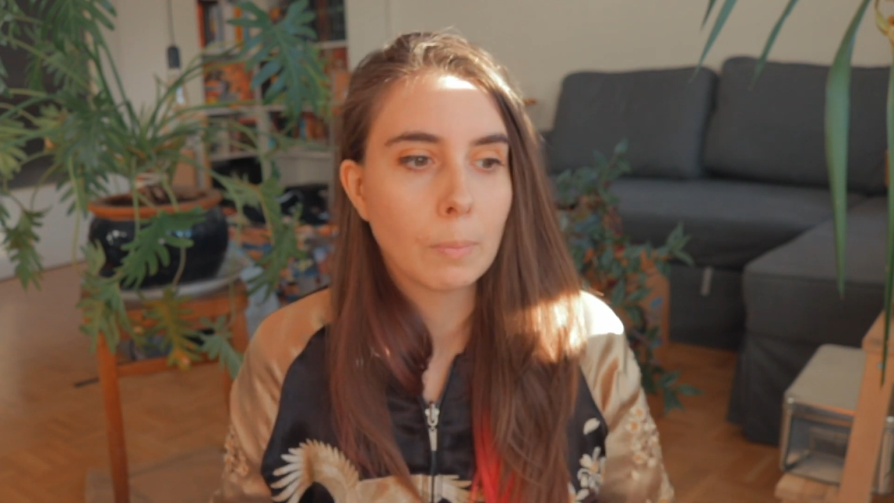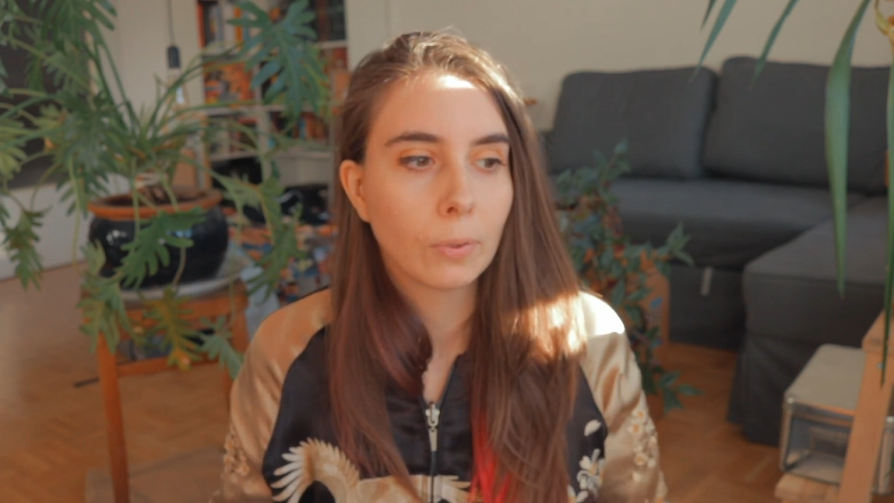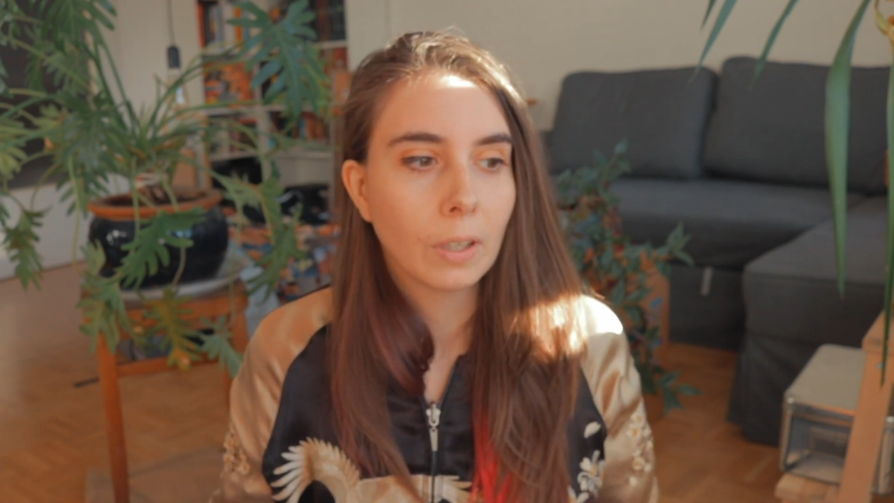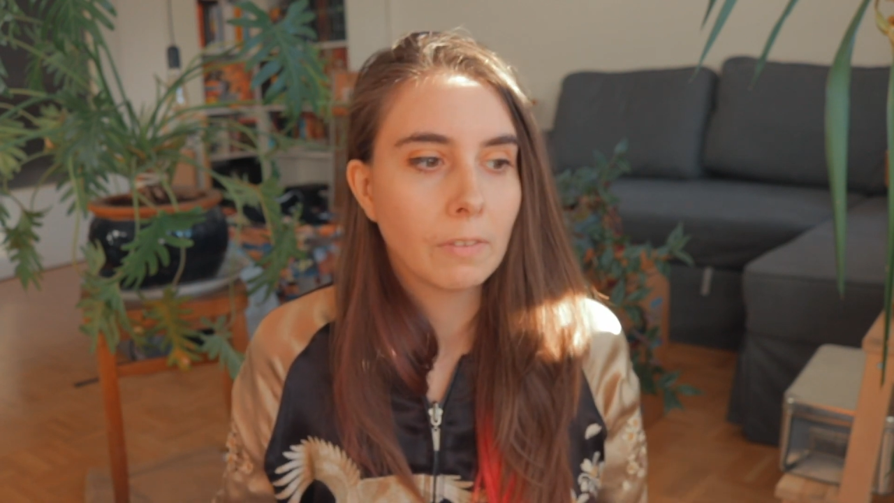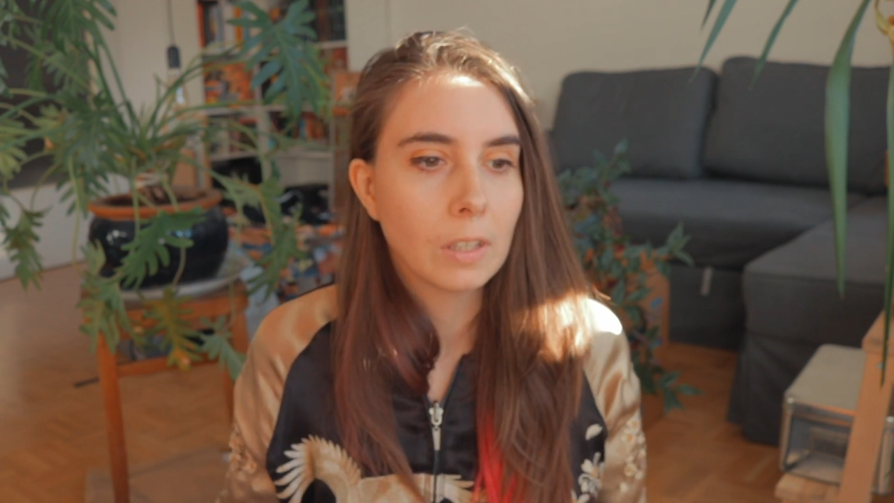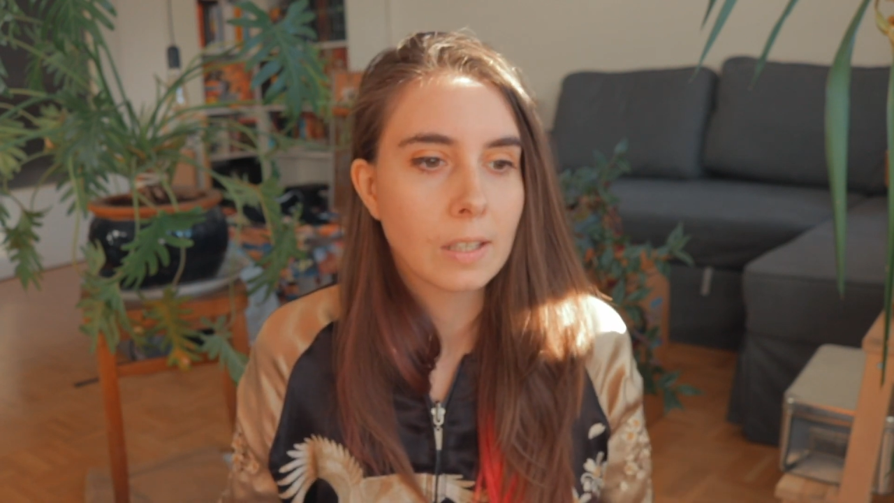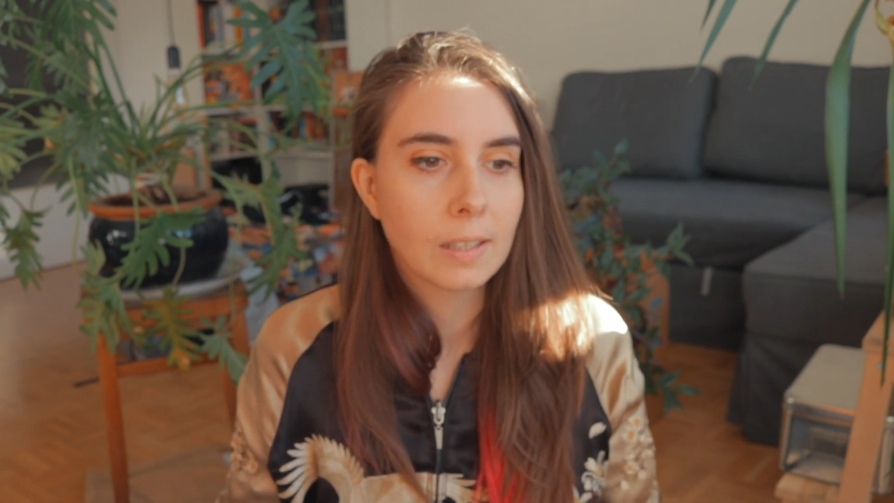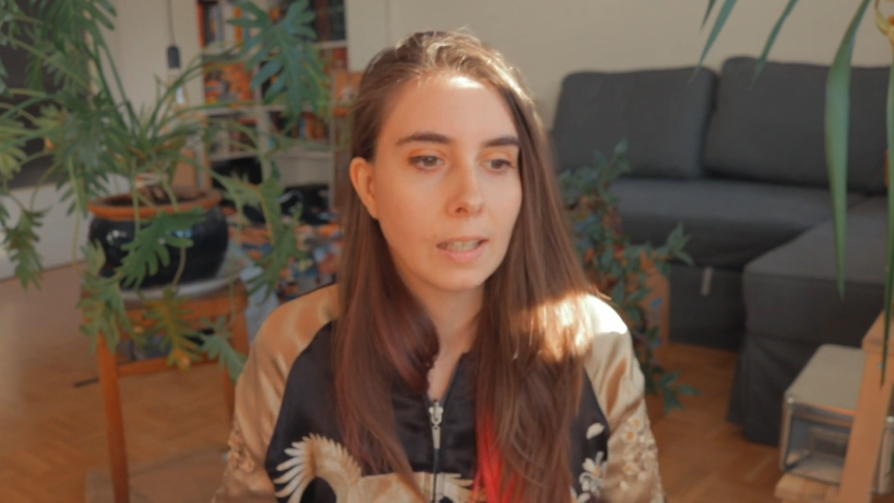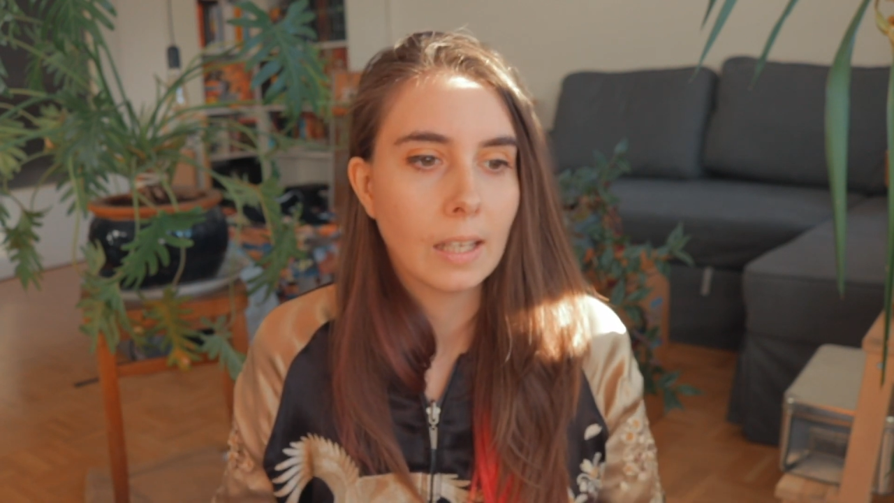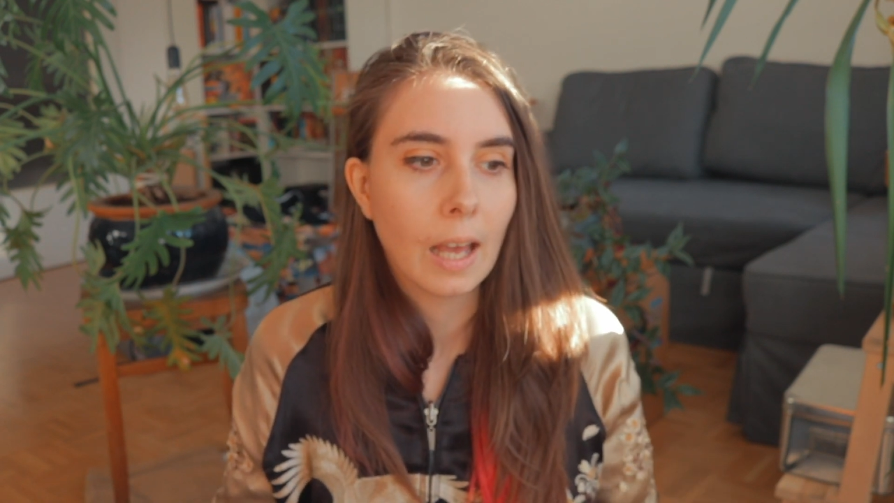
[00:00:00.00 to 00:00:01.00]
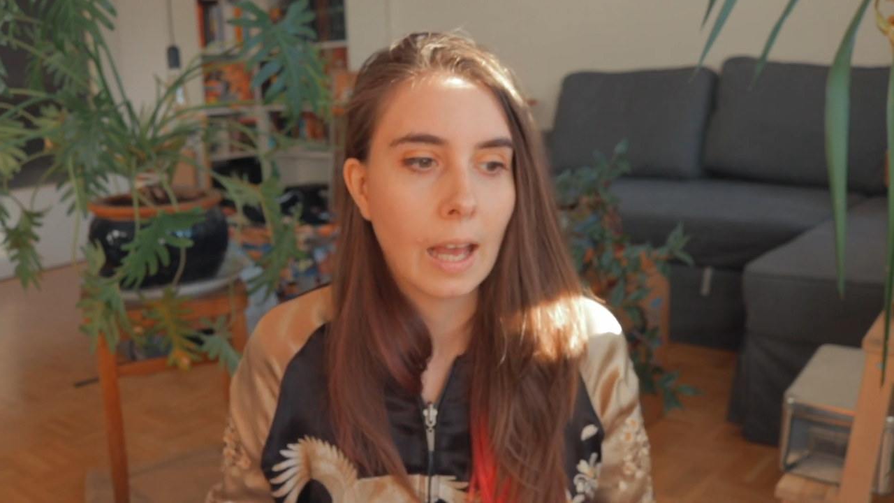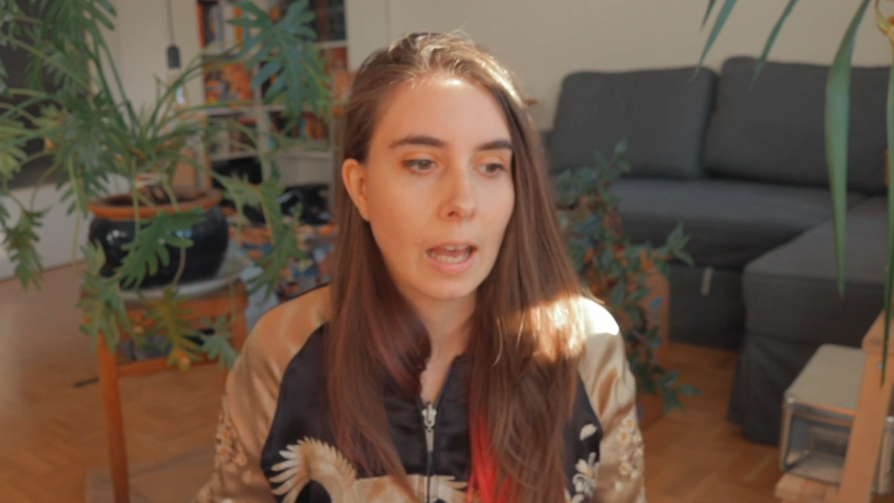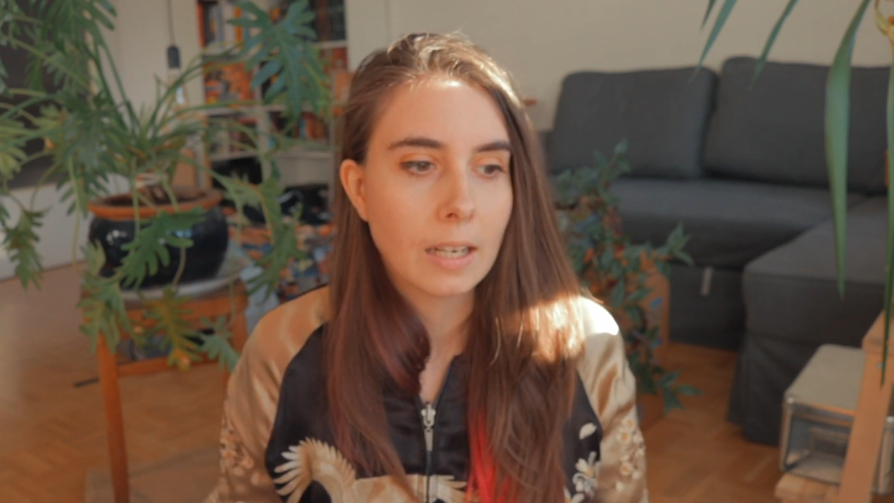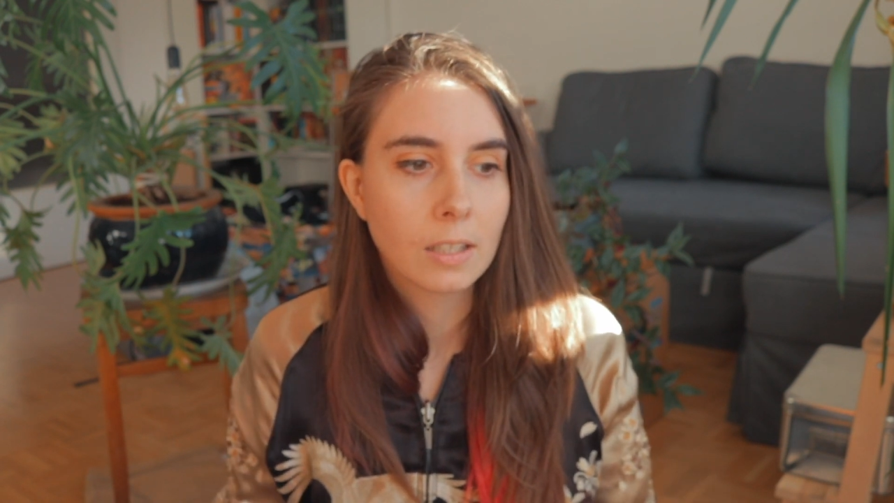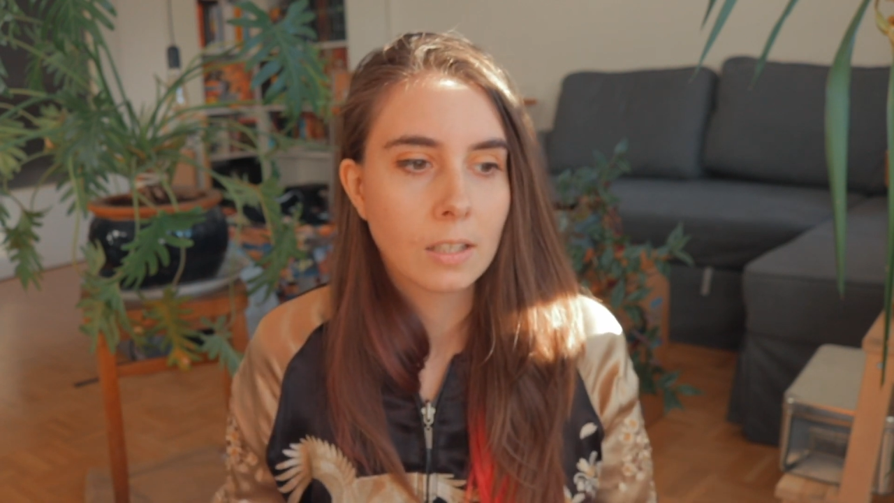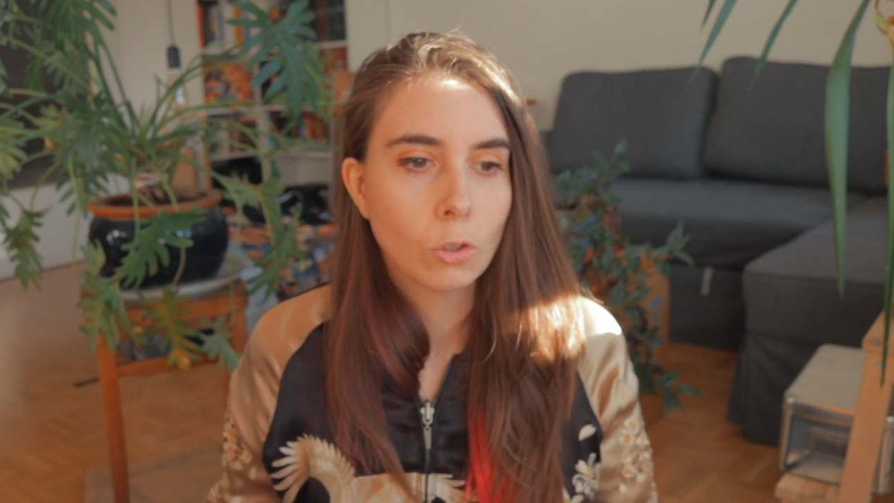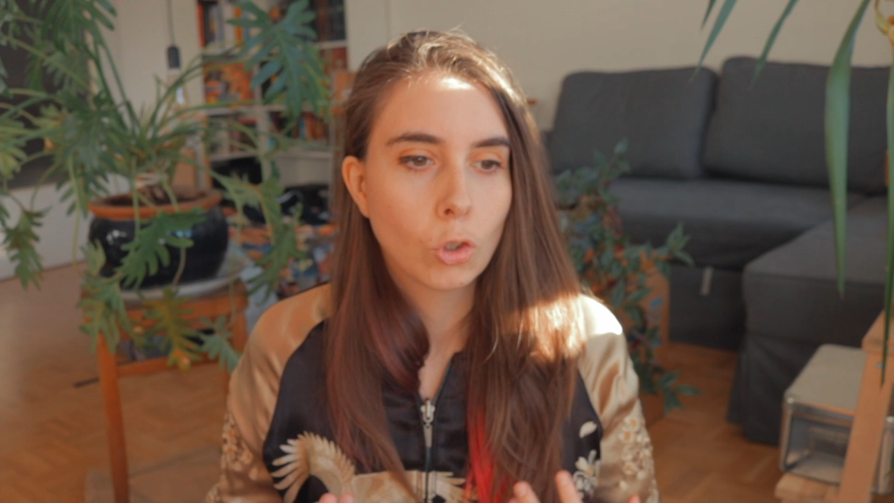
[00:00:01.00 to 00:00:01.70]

previously had